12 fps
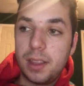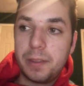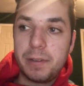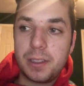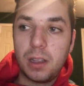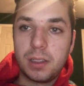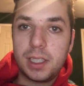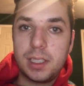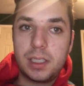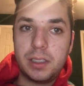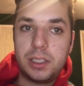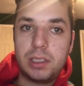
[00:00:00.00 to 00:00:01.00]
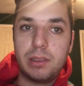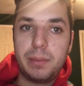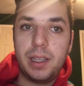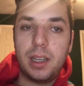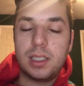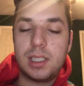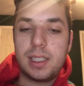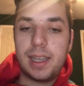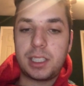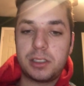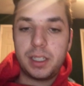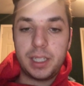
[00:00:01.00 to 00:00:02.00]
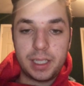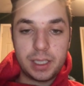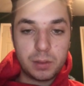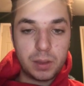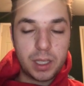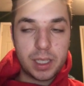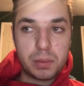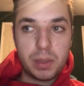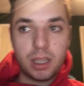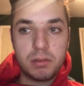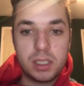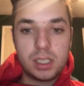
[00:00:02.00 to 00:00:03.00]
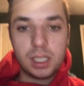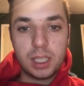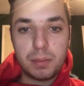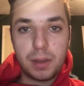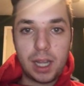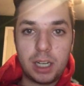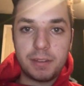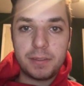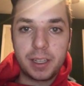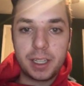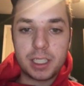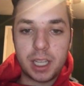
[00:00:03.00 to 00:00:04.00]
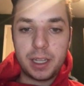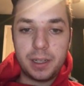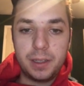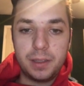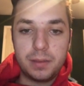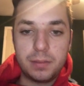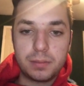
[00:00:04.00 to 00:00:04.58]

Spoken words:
The resulting solution would be unsaturated, and you would thus be able to see the bottom of the container.